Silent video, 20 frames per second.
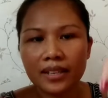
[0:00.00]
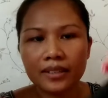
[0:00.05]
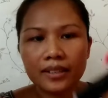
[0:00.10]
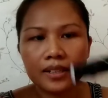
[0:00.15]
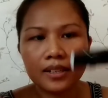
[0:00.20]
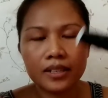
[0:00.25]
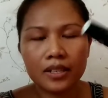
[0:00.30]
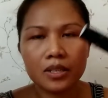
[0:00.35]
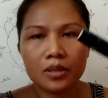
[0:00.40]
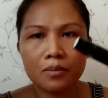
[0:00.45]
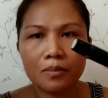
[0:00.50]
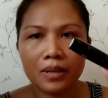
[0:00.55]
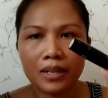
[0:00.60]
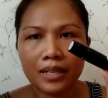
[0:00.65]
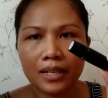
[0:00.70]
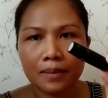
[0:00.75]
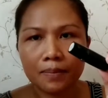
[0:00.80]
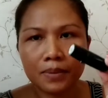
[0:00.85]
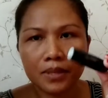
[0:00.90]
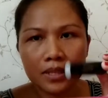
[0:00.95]
nadadaganan yung
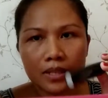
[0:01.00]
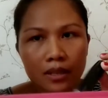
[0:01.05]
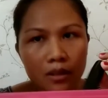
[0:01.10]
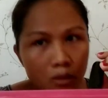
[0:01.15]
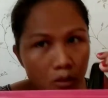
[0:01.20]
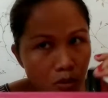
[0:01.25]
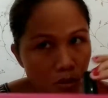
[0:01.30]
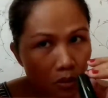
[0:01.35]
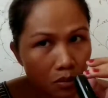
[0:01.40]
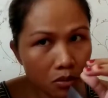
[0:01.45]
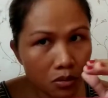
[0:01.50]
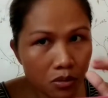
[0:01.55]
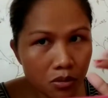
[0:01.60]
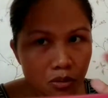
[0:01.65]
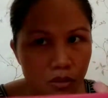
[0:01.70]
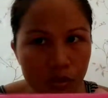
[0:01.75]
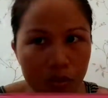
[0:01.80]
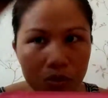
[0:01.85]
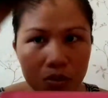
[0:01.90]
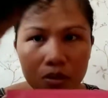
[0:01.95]
mga lipstick ko.
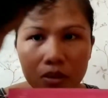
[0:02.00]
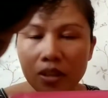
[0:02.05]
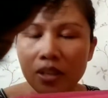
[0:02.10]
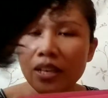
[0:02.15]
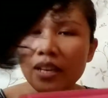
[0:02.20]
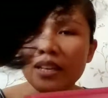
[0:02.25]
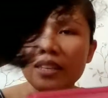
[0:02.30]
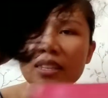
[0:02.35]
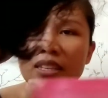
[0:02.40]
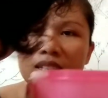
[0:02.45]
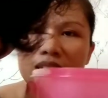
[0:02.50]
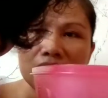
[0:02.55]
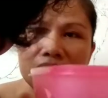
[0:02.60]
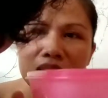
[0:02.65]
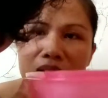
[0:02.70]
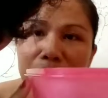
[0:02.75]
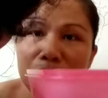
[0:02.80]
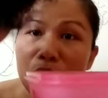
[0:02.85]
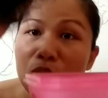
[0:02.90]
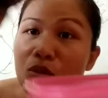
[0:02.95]
So, this
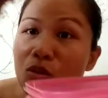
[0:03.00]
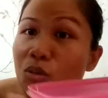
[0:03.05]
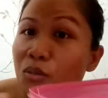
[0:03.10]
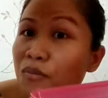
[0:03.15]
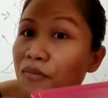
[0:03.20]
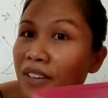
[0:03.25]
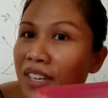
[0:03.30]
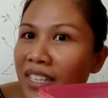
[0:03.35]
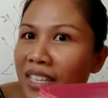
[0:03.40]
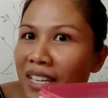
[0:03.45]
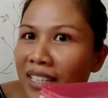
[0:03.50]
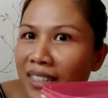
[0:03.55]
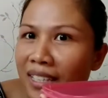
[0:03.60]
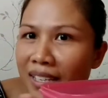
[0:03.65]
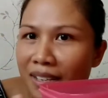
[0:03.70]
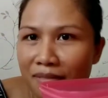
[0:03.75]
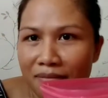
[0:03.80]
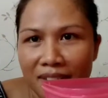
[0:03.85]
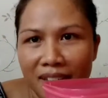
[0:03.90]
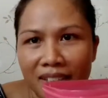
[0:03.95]
is the most convenient
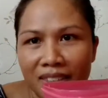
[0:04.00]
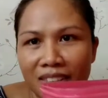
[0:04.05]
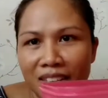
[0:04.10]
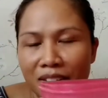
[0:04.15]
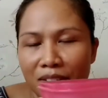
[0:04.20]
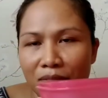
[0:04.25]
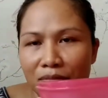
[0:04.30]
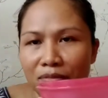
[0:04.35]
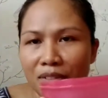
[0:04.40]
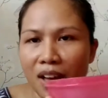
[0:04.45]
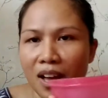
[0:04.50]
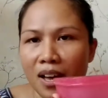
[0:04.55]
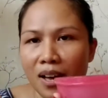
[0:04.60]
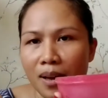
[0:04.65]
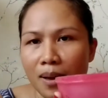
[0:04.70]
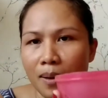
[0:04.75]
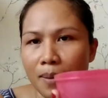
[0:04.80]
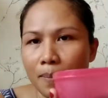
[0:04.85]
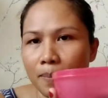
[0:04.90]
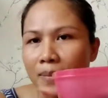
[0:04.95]
and effective
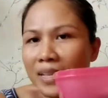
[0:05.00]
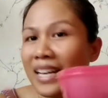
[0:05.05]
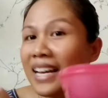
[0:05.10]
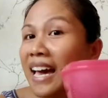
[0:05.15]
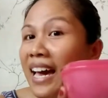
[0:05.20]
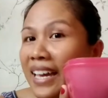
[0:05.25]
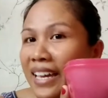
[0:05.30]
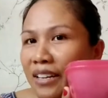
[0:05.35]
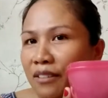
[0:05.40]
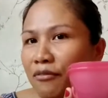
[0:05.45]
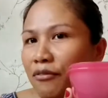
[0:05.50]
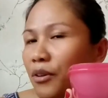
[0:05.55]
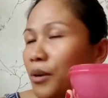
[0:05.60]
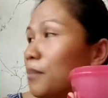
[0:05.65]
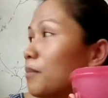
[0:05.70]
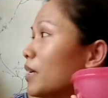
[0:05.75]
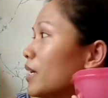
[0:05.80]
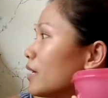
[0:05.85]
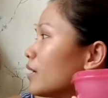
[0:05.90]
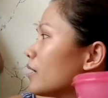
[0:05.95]
lagayan for
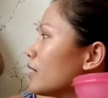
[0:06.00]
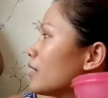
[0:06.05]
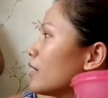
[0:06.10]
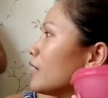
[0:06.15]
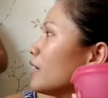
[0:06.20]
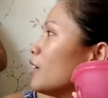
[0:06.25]
me.